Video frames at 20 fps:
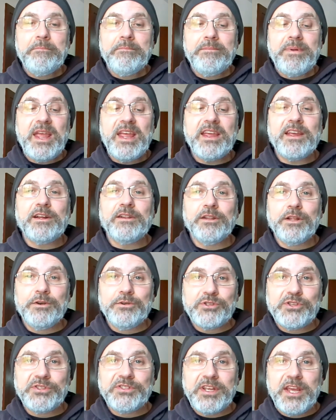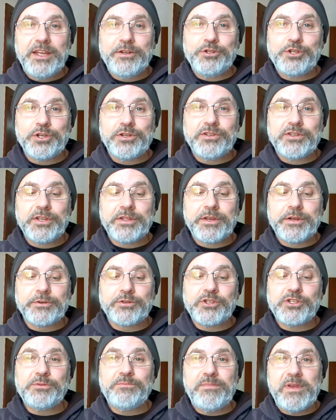Pay close attention to their
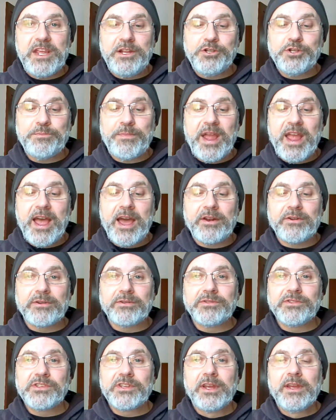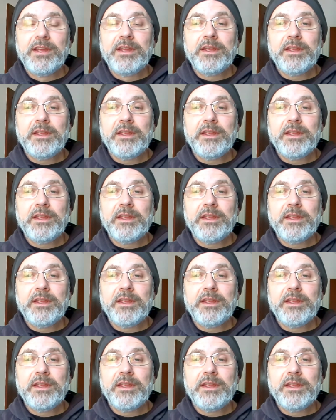speech patterns,